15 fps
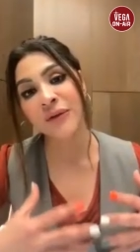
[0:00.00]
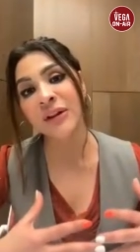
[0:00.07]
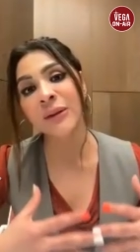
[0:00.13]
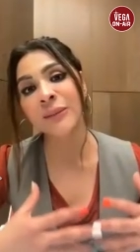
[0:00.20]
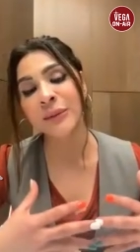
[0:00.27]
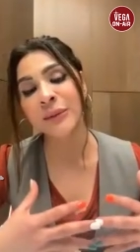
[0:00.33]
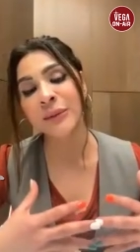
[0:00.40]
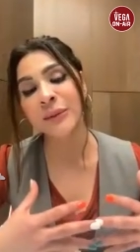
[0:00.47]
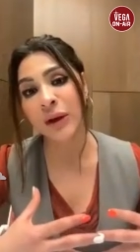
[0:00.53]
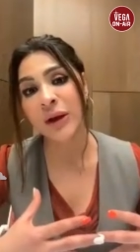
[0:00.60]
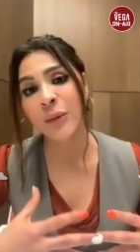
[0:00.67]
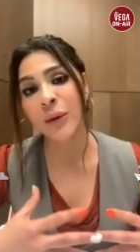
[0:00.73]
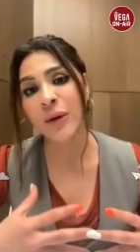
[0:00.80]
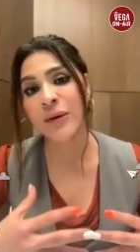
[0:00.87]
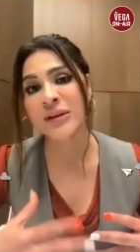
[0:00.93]
developed in a
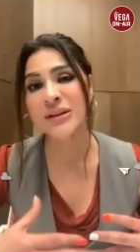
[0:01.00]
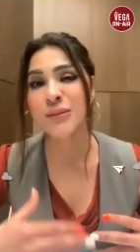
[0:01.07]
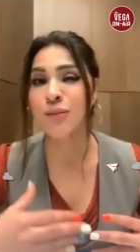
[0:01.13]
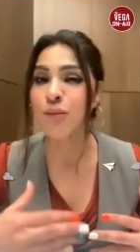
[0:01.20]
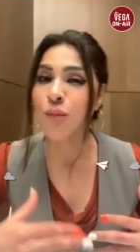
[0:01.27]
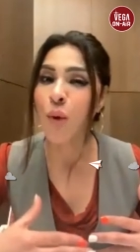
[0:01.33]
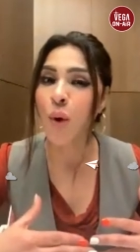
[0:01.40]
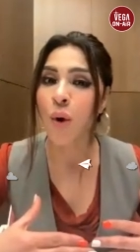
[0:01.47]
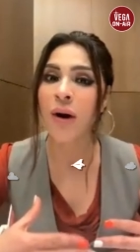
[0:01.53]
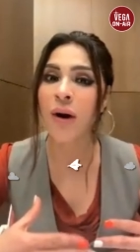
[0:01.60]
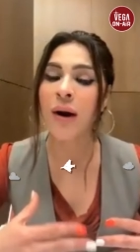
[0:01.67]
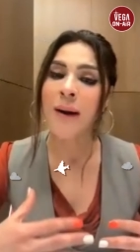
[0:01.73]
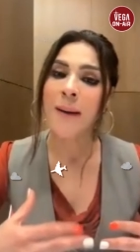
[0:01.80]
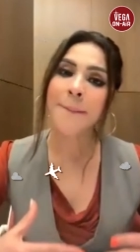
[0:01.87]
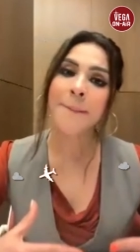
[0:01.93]
way where it's
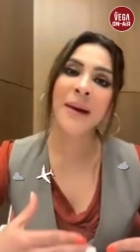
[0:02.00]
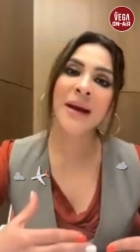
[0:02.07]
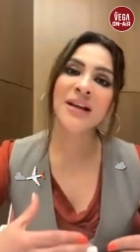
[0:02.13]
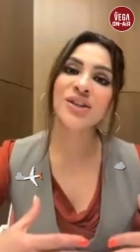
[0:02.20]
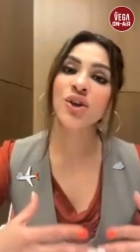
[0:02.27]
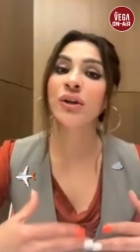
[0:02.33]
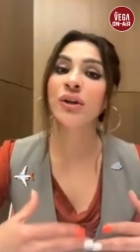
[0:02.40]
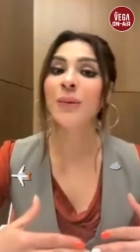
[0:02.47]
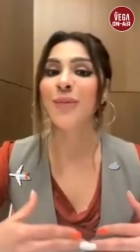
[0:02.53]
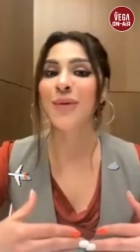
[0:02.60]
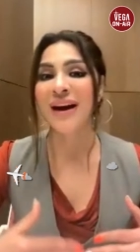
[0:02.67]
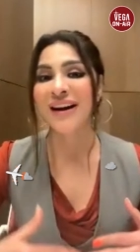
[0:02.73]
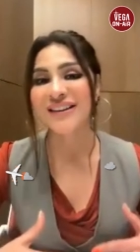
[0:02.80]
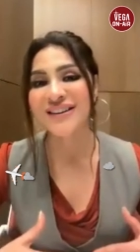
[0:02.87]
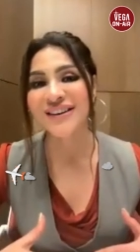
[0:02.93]
more based on the
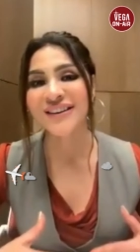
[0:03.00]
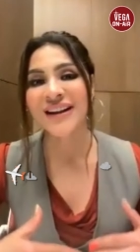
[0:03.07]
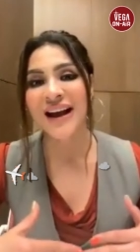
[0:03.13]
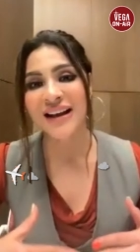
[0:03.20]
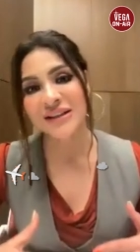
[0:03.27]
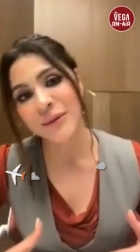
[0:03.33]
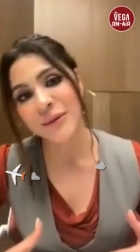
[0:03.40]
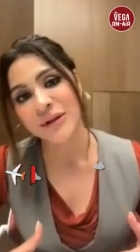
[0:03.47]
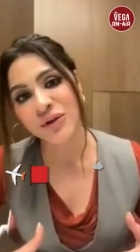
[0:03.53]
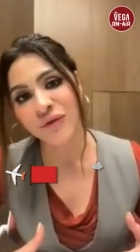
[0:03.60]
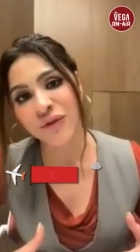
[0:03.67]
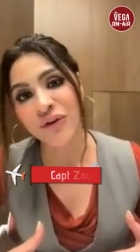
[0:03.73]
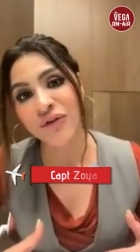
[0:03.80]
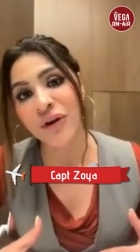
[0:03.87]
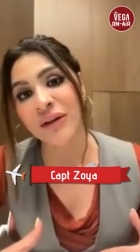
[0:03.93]
practical aspects
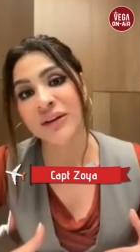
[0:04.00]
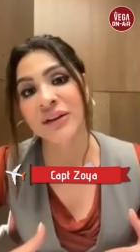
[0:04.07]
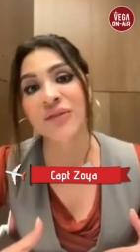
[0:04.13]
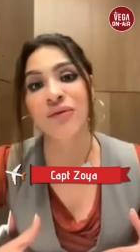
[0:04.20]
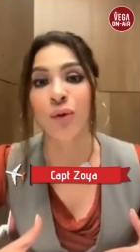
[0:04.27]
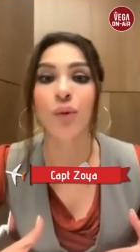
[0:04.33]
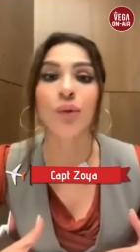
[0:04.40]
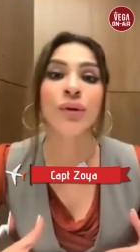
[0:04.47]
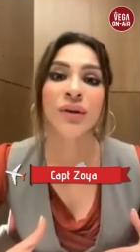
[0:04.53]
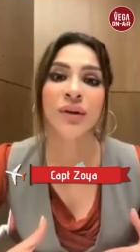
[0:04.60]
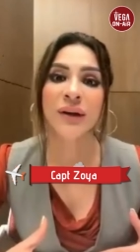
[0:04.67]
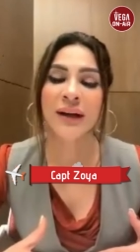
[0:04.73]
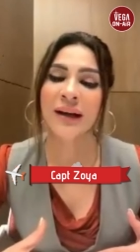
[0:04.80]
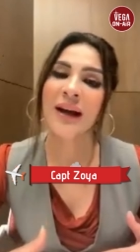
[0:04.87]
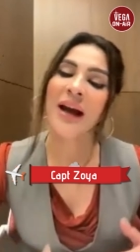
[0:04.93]
of it rather than rote
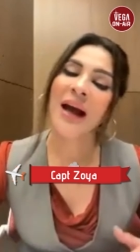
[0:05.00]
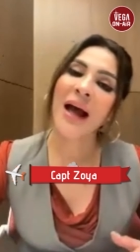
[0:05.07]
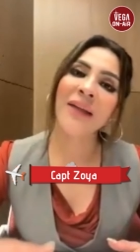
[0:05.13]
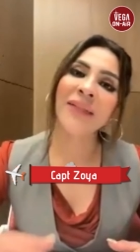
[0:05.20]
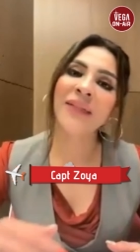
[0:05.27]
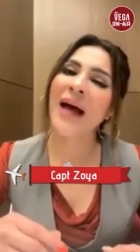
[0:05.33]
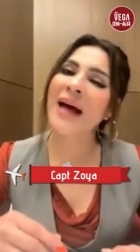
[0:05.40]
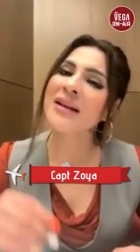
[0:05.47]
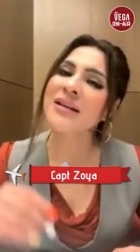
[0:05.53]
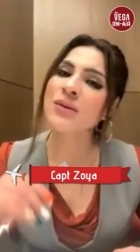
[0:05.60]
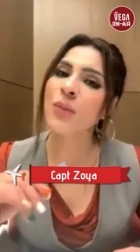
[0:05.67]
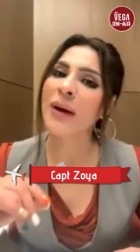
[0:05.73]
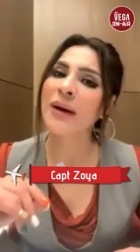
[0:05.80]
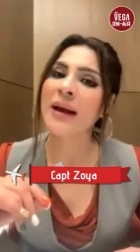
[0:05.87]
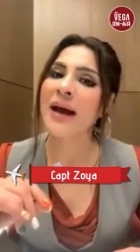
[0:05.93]
learning. And that is
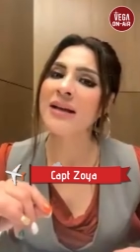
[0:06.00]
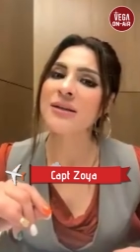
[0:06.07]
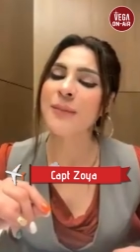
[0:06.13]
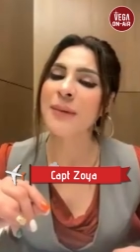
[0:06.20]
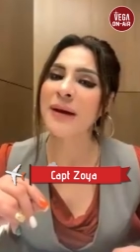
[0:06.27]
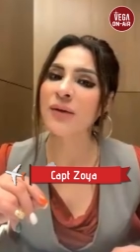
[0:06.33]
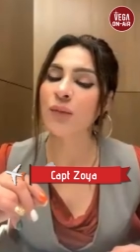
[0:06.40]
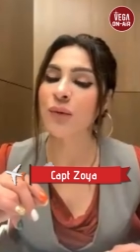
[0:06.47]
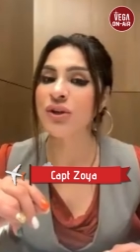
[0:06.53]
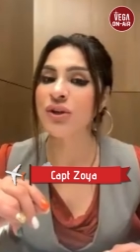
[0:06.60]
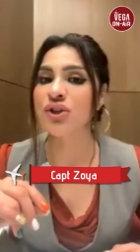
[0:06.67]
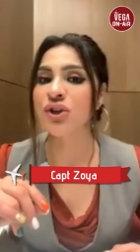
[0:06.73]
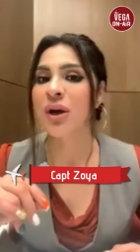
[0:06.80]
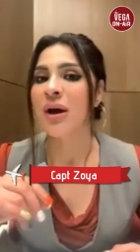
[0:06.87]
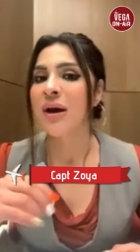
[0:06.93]
one aspect
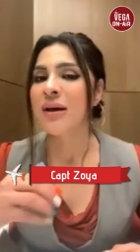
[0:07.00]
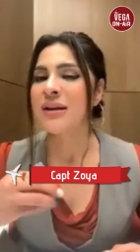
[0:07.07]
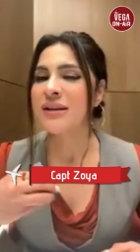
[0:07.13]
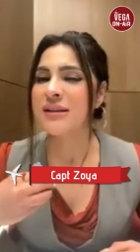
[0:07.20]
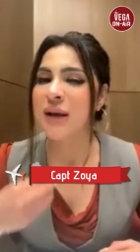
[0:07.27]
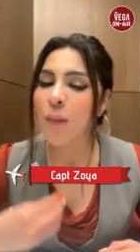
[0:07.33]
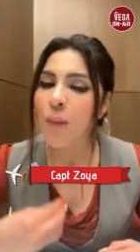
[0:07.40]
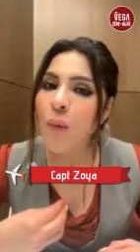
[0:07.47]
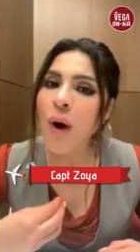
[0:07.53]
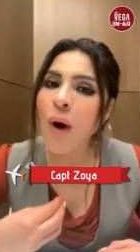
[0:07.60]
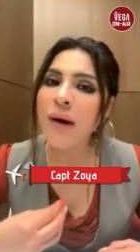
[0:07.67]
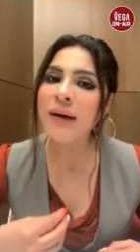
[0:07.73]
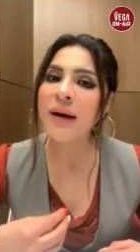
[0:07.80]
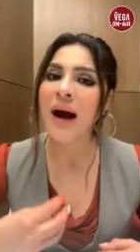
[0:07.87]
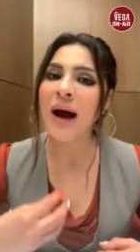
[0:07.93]
which
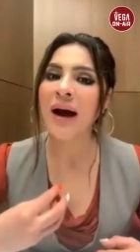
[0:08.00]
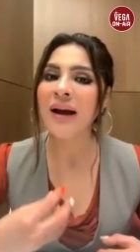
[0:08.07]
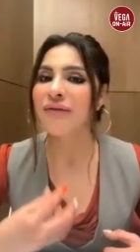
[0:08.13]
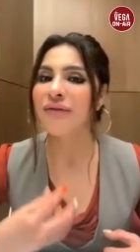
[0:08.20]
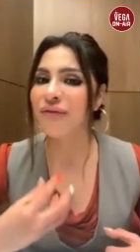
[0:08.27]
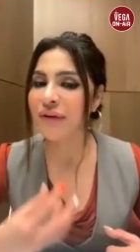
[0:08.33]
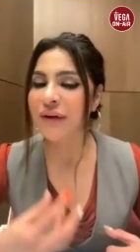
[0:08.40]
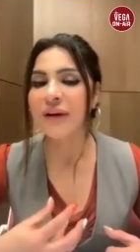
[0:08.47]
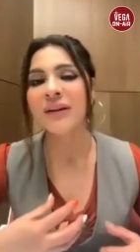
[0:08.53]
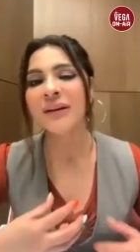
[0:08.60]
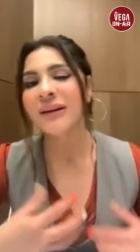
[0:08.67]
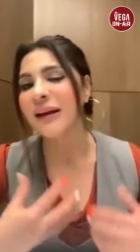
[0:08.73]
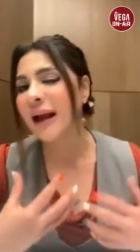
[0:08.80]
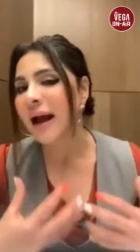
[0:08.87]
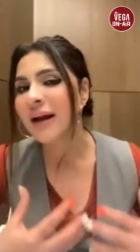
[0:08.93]
somewhat I feel
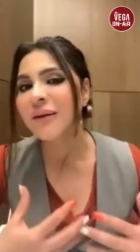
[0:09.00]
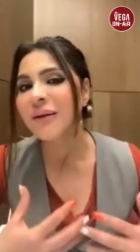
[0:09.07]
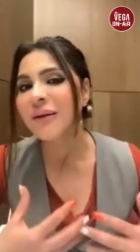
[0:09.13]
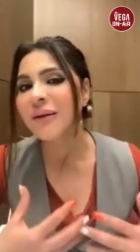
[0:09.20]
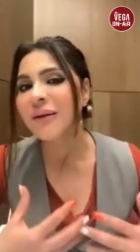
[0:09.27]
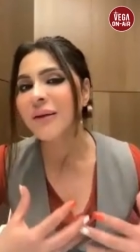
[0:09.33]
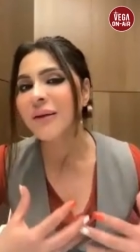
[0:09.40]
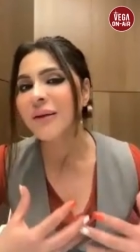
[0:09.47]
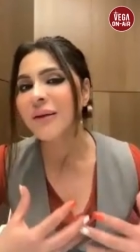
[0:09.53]
can be